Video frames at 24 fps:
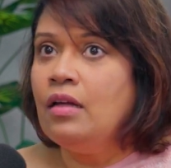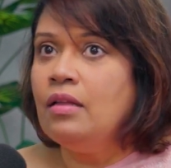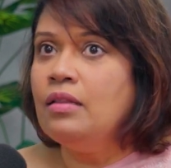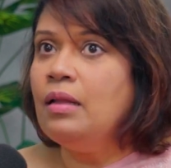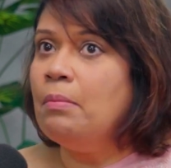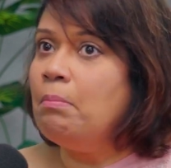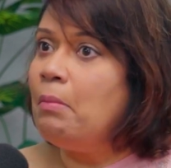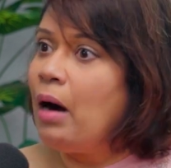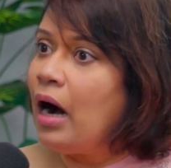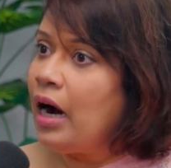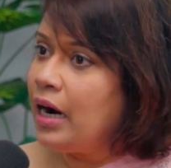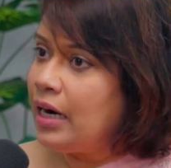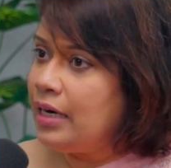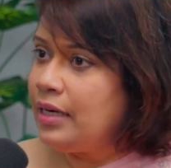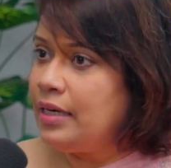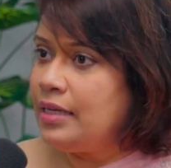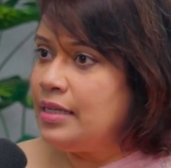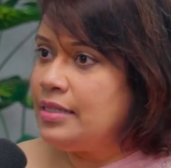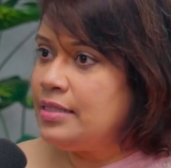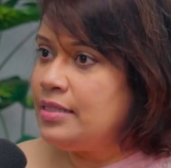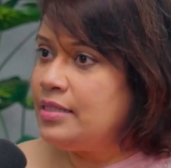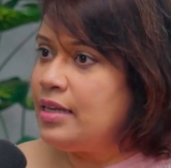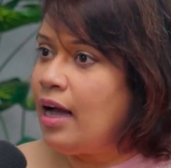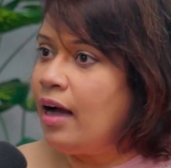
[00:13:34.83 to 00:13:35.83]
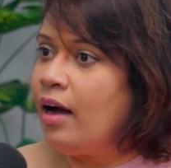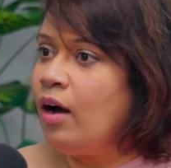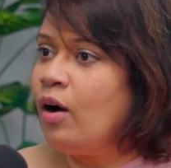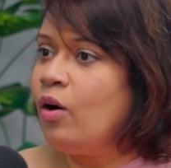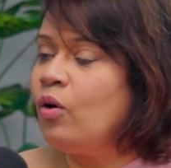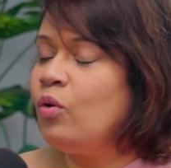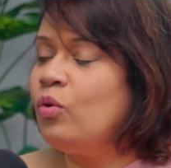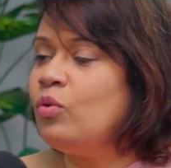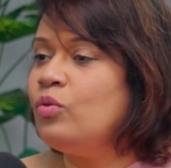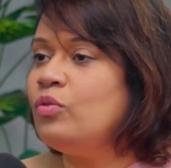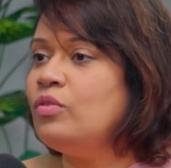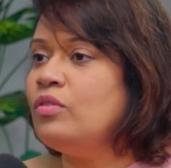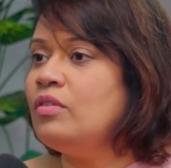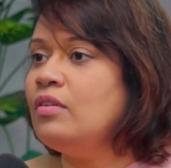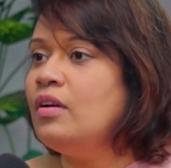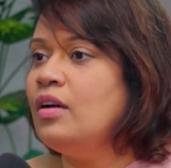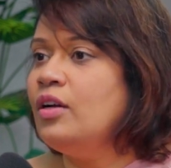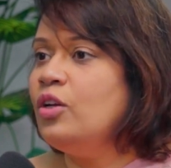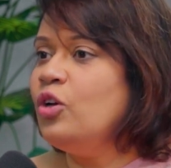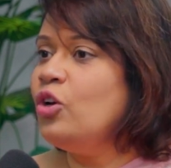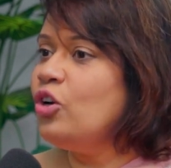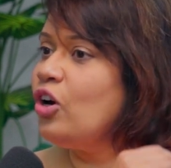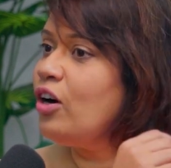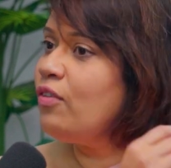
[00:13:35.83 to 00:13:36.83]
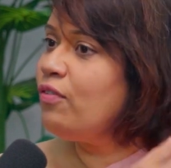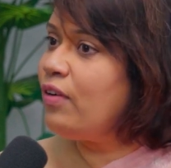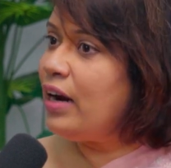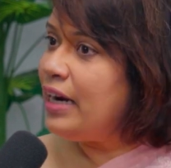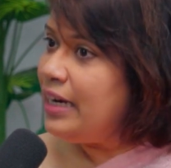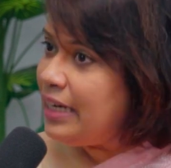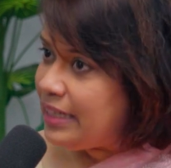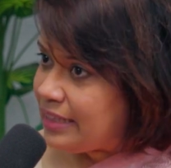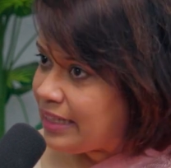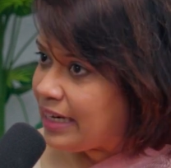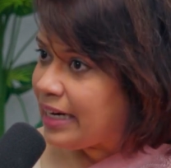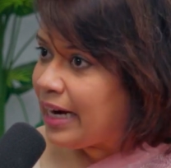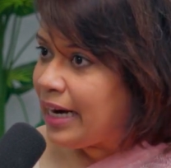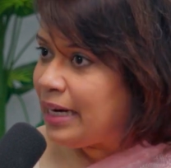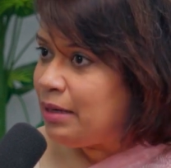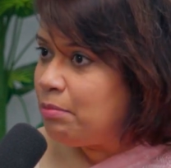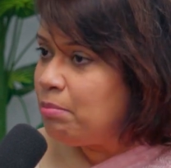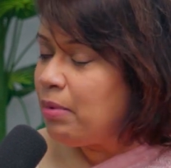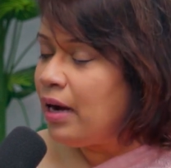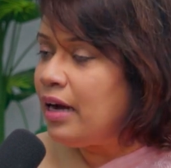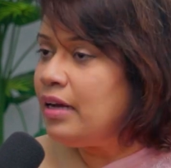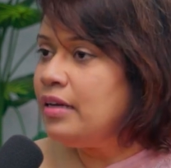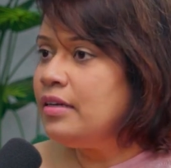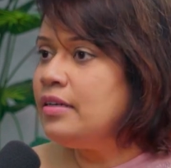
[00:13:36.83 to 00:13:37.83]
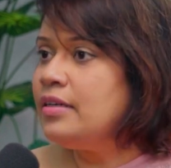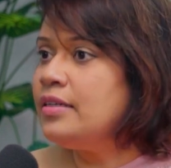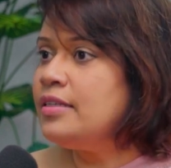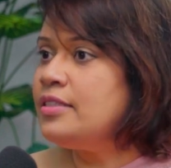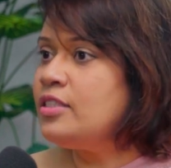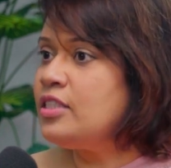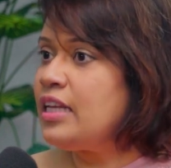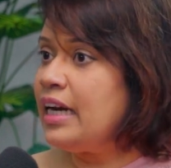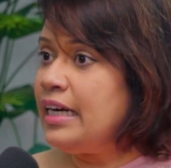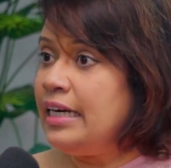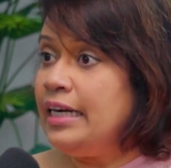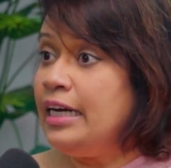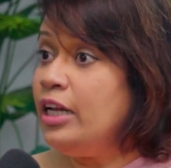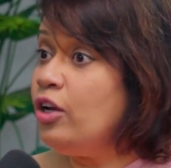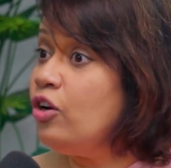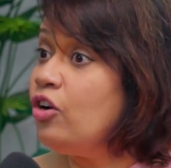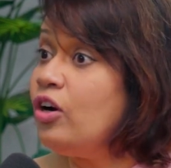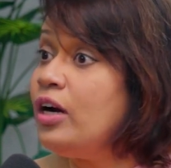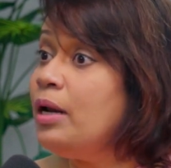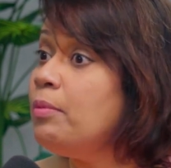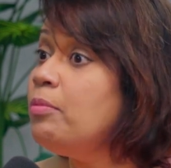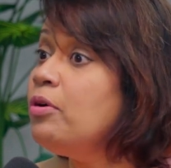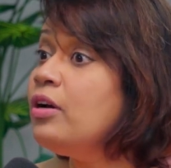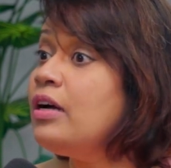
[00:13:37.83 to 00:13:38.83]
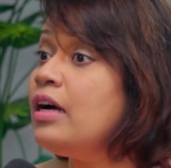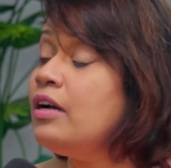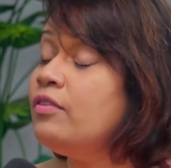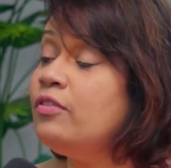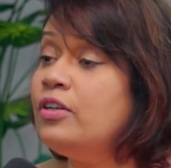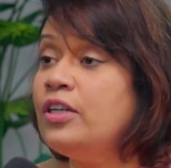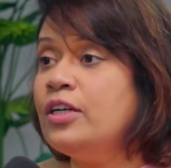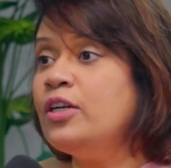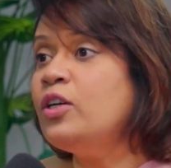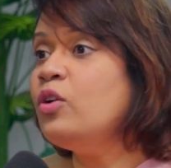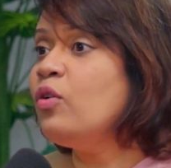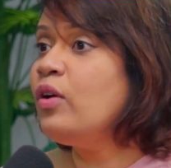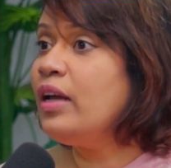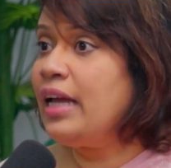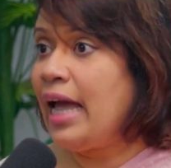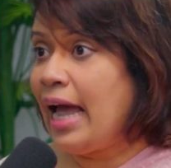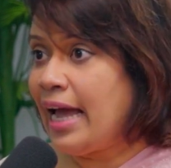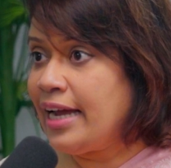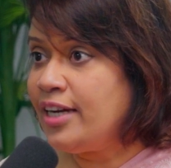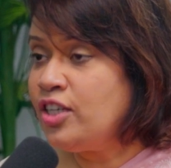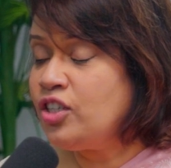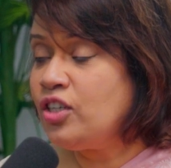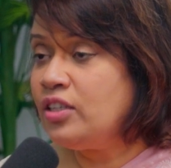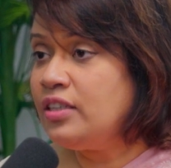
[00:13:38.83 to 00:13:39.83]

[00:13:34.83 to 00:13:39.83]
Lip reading: the market is down, you're not finding the right buyers, suddenly you're not able to convert it to cash.